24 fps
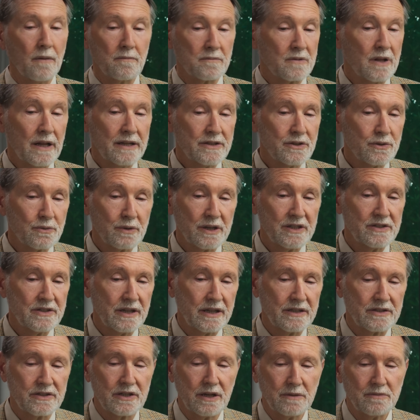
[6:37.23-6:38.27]
I'm glad you raised
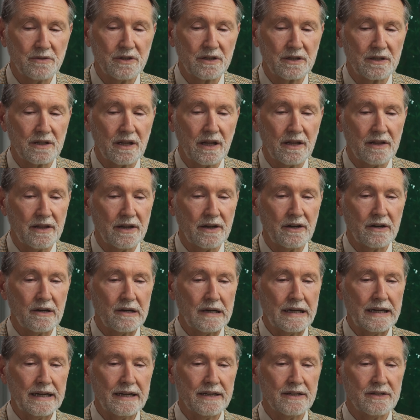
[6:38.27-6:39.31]
that subject. There
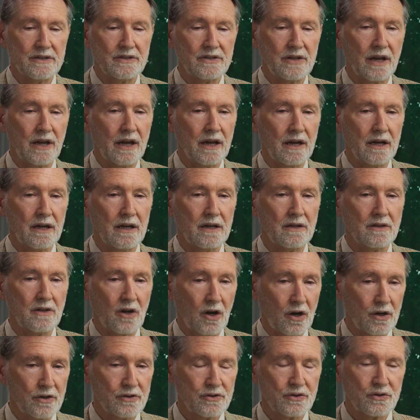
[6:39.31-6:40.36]
is a
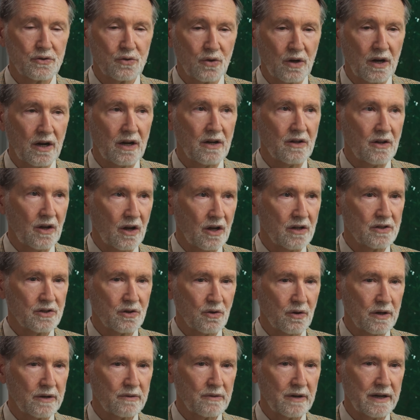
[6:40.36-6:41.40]
large trial
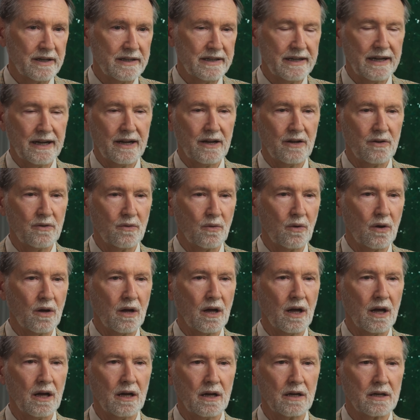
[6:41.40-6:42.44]
ongoing right now
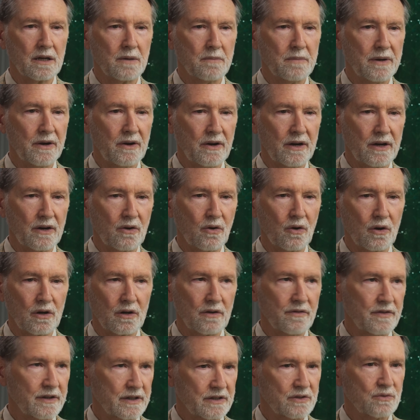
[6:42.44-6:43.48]
comparing
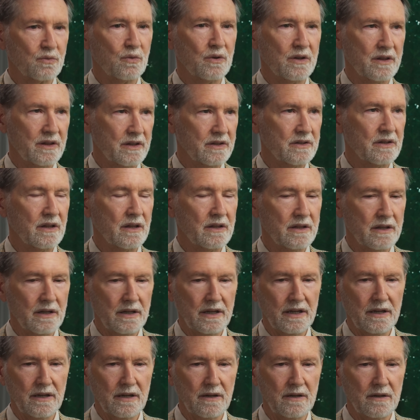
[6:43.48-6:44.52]
Orgovyx with
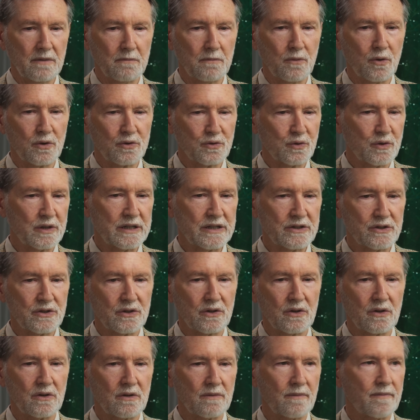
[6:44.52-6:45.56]
the more
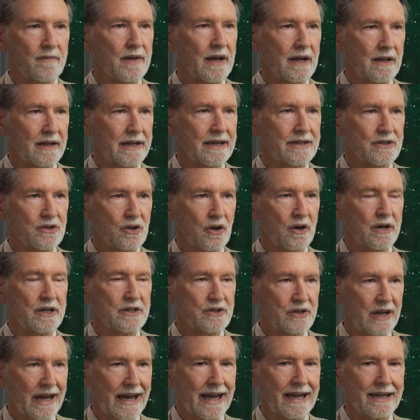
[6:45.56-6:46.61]
traditional
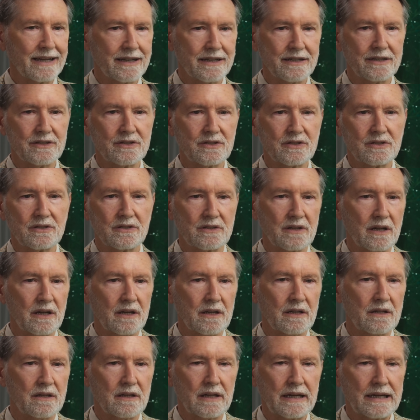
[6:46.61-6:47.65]
LHRH agonists
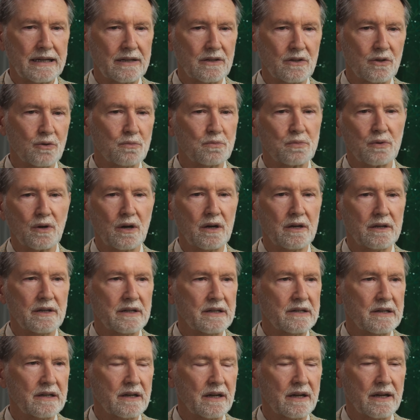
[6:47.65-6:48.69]
like Lupron
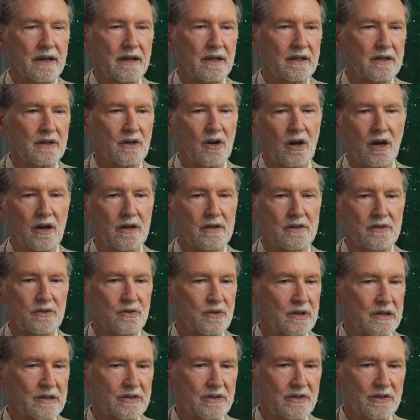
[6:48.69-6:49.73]
and Eligard and
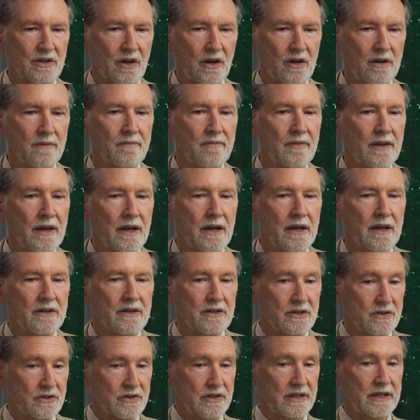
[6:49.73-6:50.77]
Trelstar,
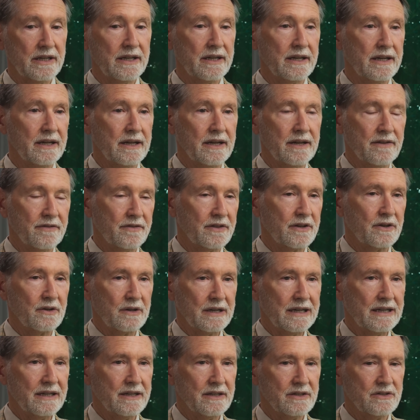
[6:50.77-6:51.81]
to see if there
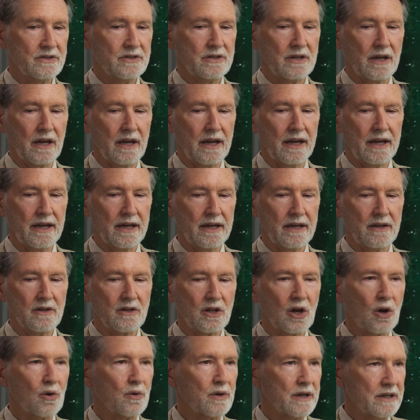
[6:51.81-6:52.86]
is a
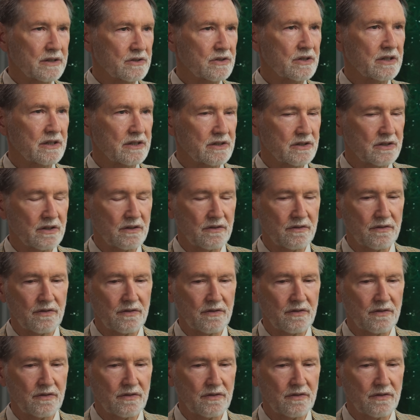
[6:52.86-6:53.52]
lower incidence